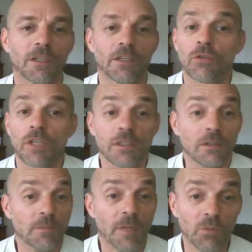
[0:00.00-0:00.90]
You need to
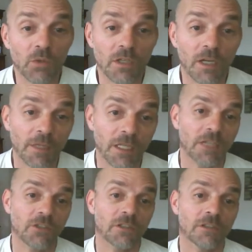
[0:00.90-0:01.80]
spend more time in
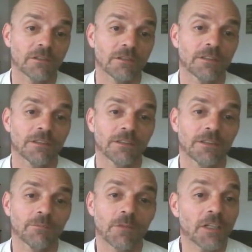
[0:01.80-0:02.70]
nature.
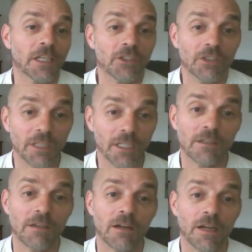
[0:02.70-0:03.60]
Mother Nature
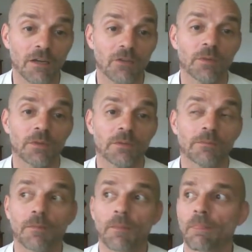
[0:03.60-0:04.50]
needs our help.
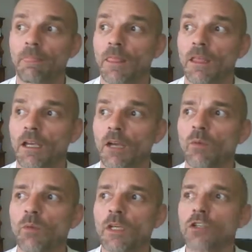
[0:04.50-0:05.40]
And
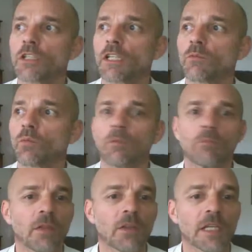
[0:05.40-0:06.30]
when we look at what
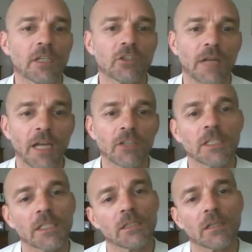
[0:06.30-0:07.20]
Mother Nature
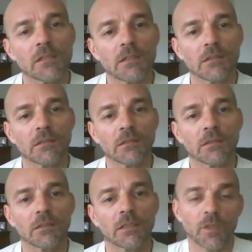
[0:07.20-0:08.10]
actually does,
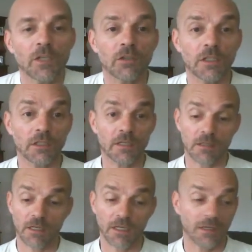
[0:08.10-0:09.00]
we look at, let's
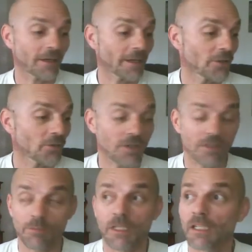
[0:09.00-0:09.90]
say, I use a
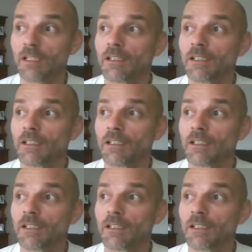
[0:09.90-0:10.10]
simile.